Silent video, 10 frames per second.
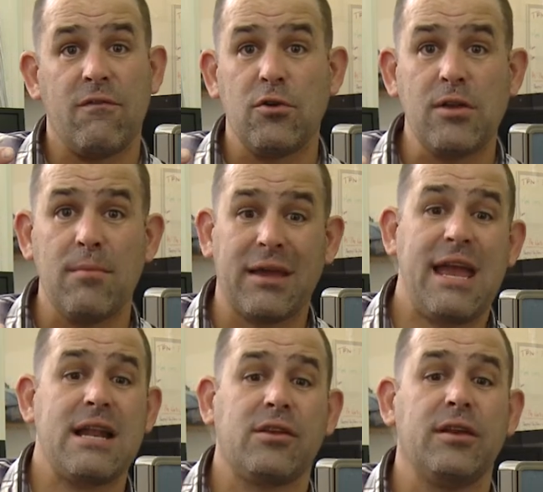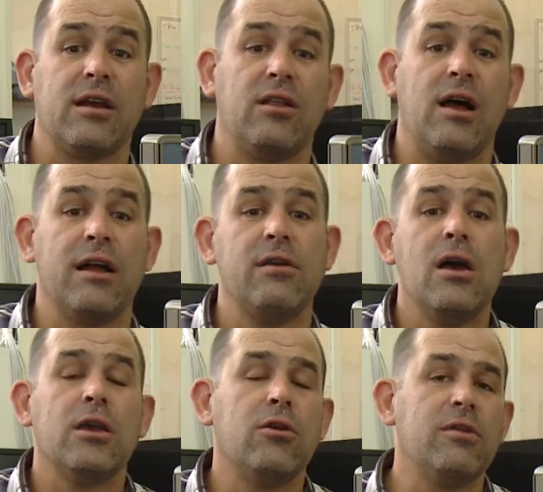if you're not mechanically inclined,
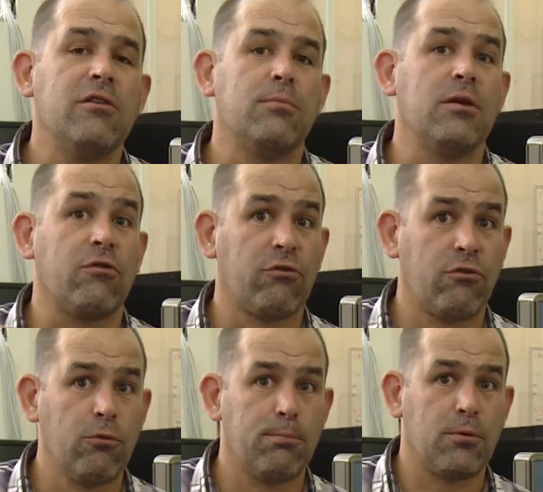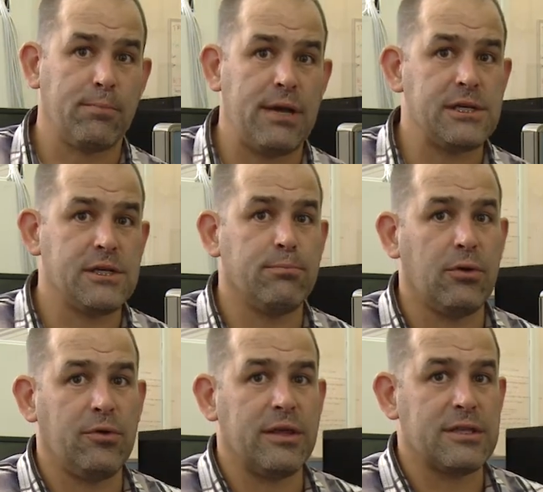you need to be super patient
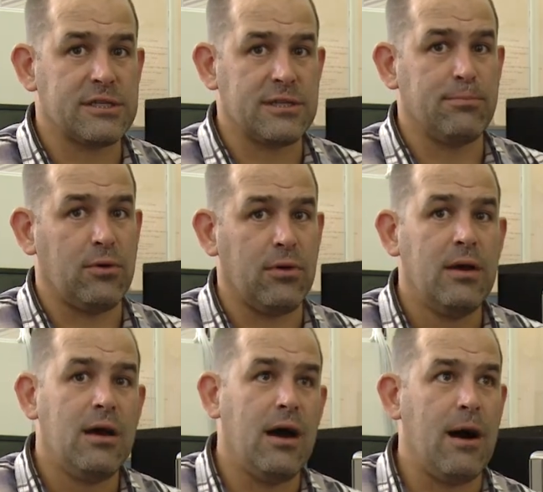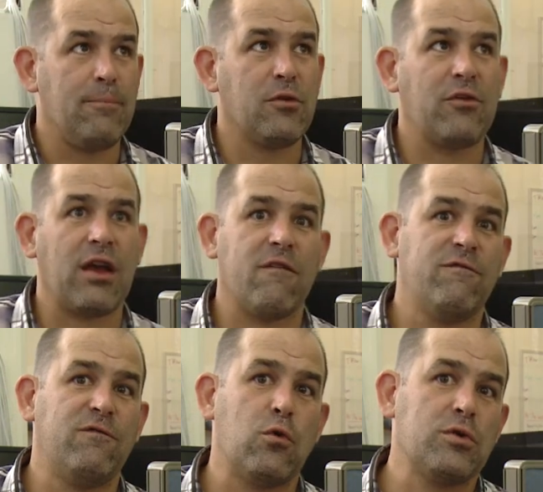building the Simple. There's like
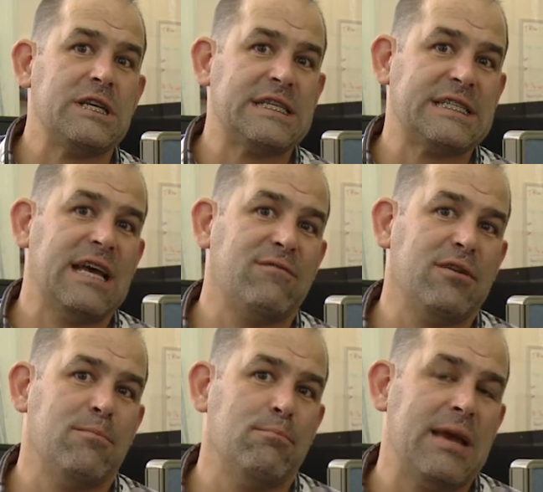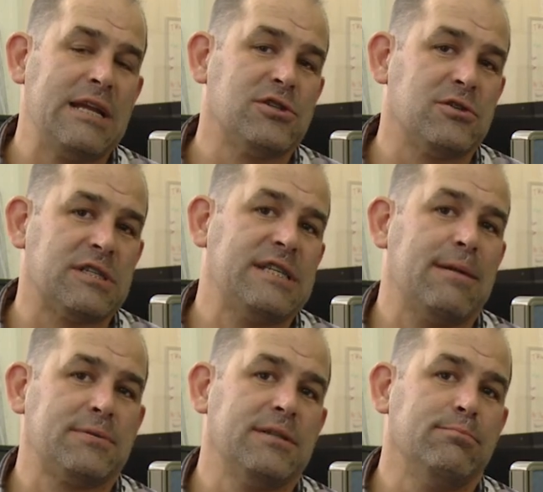47 major
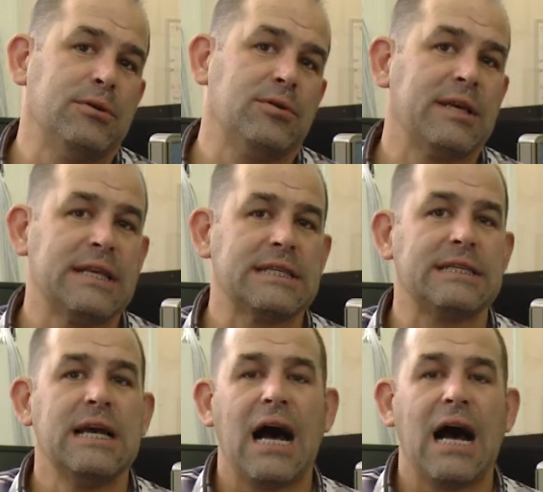steps in building this.